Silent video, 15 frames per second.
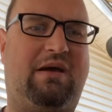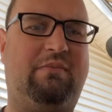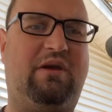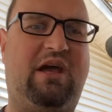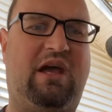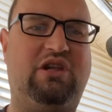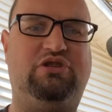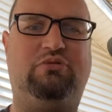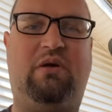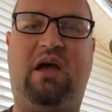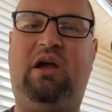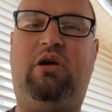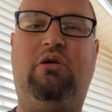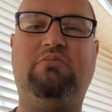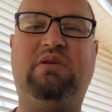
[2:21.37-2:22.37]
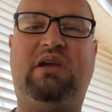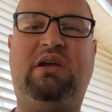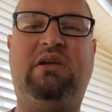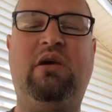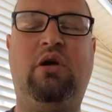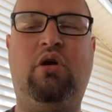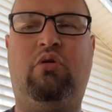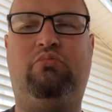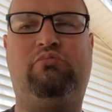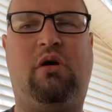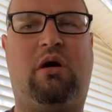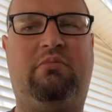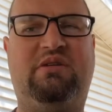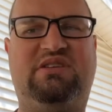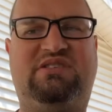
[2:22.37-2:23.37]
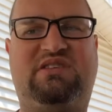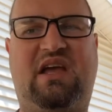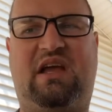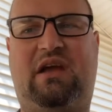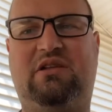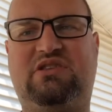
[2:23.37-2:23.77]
and I had you echo me while we sang it.